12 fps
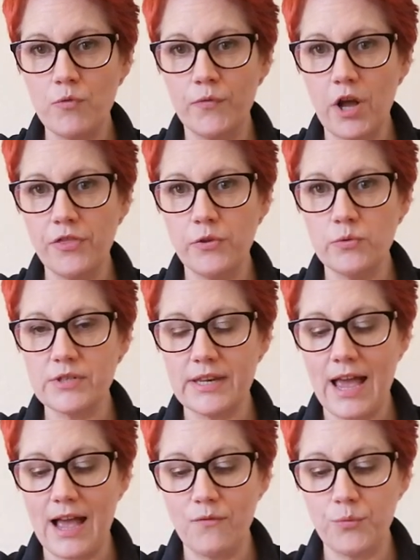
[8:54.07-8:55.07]
We've cut those
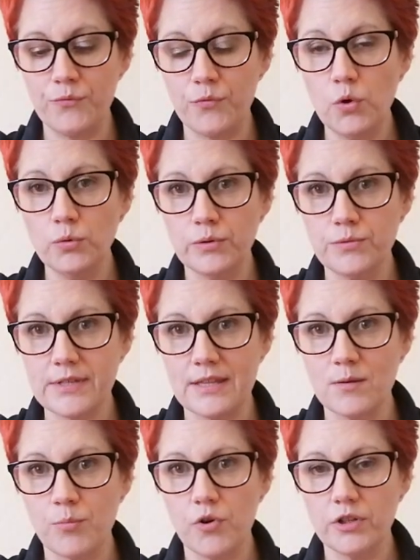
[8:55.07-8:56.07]
in half. We've rolled those
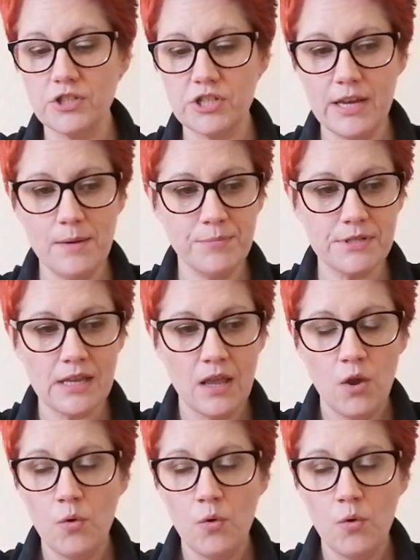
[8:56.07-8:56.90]
into ball shapes.